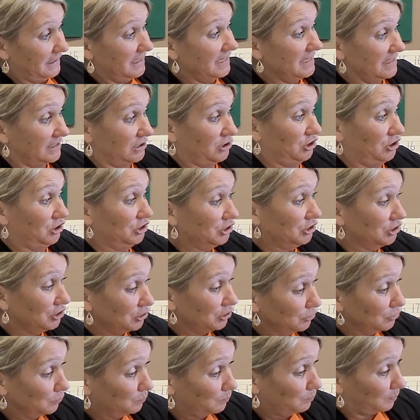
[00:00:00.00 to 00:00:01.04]
It's
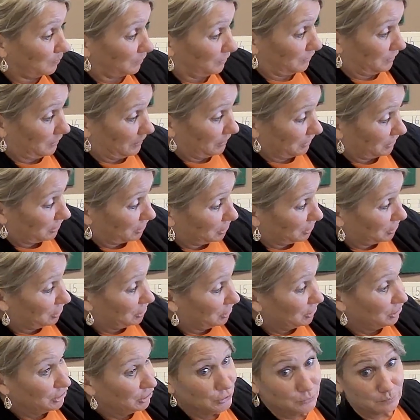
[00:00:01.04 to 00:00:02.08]
super,
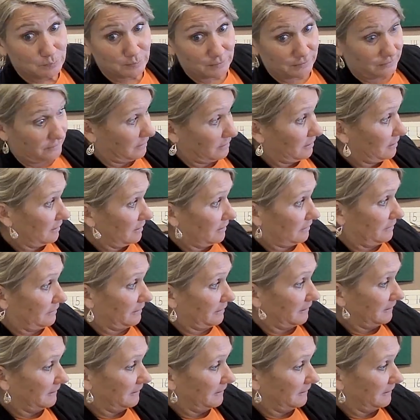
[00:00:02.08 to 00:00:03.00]
super hard.